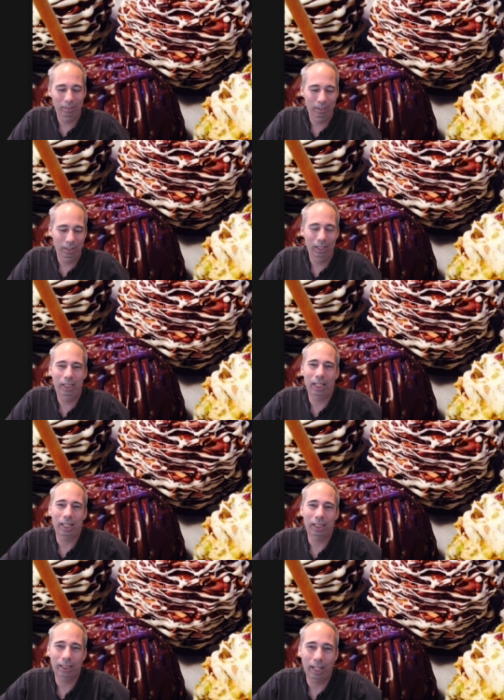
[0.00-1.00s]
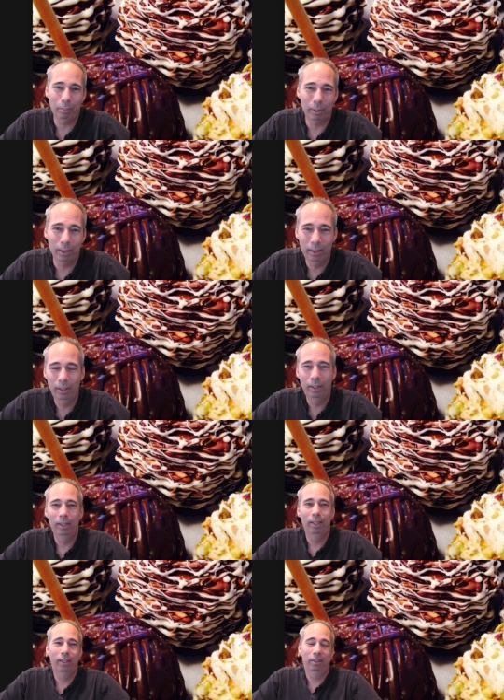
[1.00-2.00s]
He's not a Skyper.
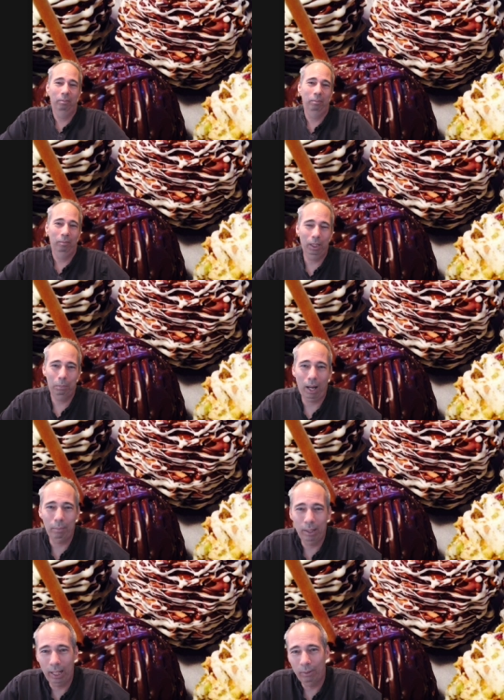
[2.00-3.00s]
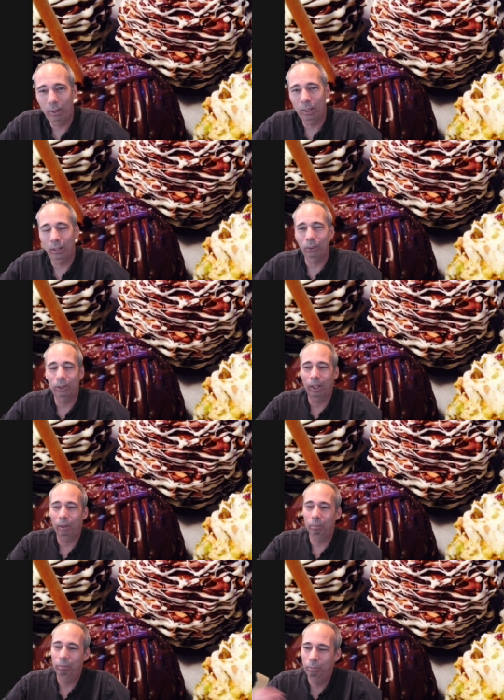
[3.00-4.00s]
He's probably like one of those
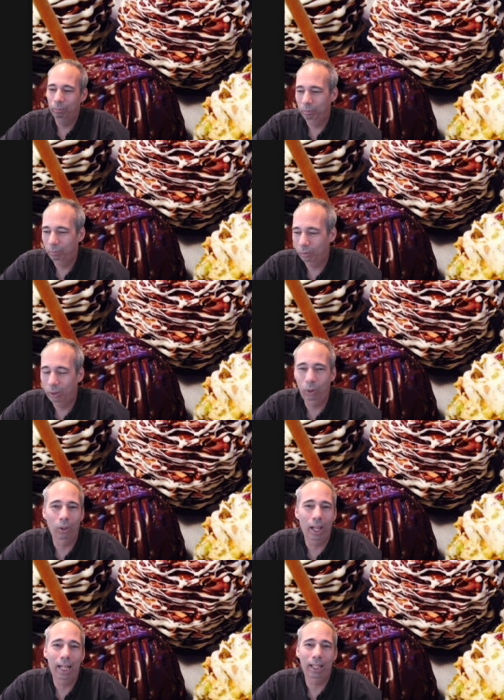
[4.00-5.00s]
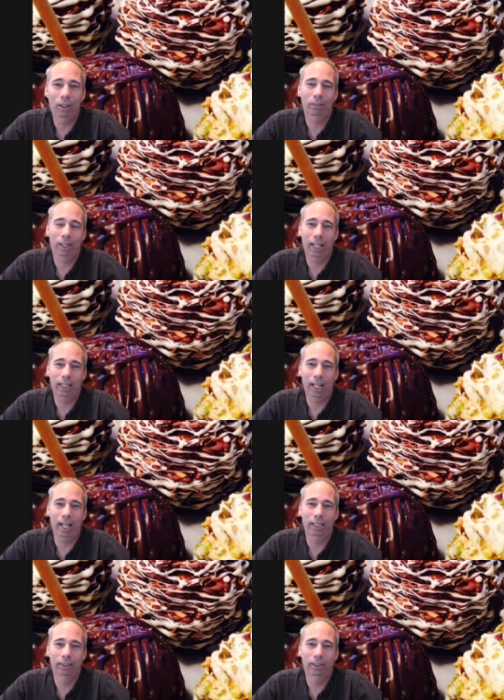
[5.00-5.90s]
um, Google Hangout kind of guys.